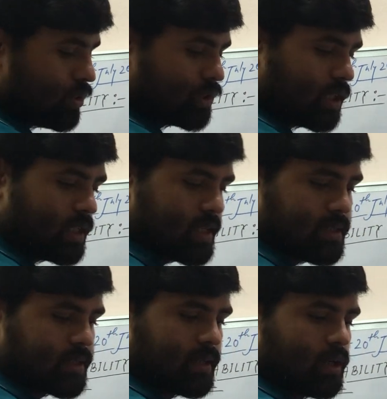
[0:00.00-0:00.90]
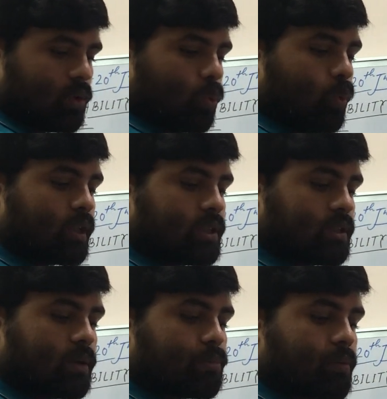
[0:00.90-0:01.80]
question is, what is
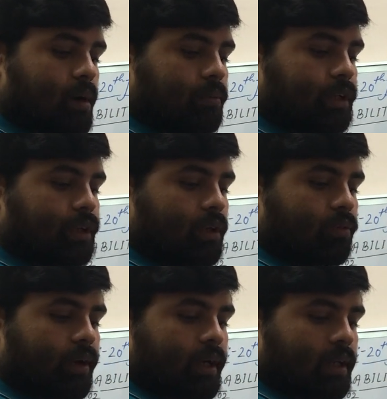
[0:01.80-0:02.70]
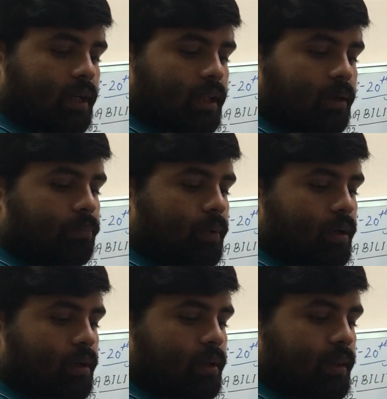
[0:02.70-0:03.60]
the probability of getting a
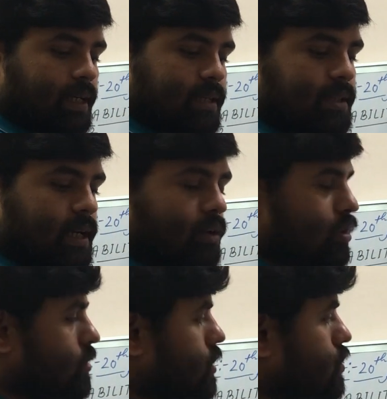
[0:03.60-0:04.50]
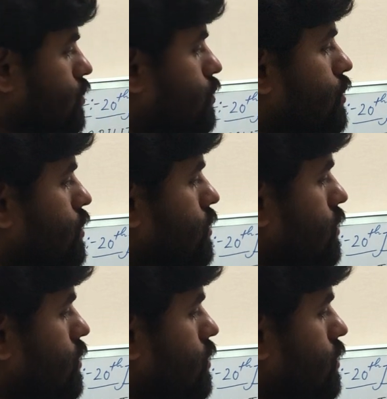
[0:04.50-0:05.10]
number less than or equals to 4?